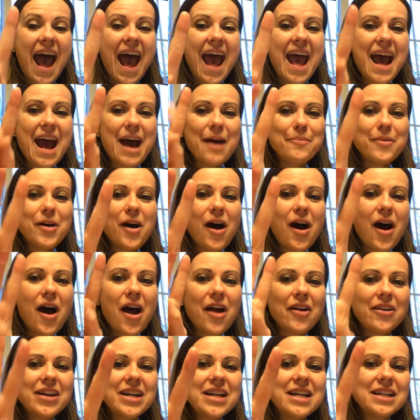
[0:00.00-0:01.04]
am,
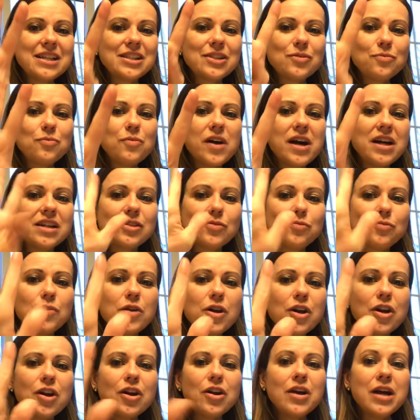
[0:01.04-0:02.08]
are, is, was,
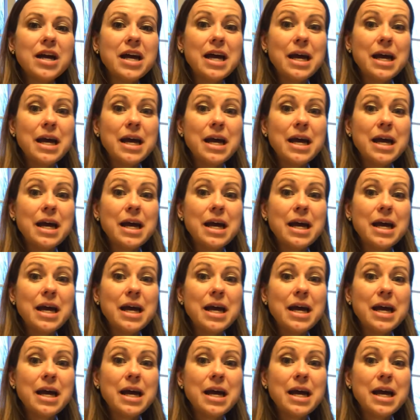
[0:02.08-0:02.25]
were.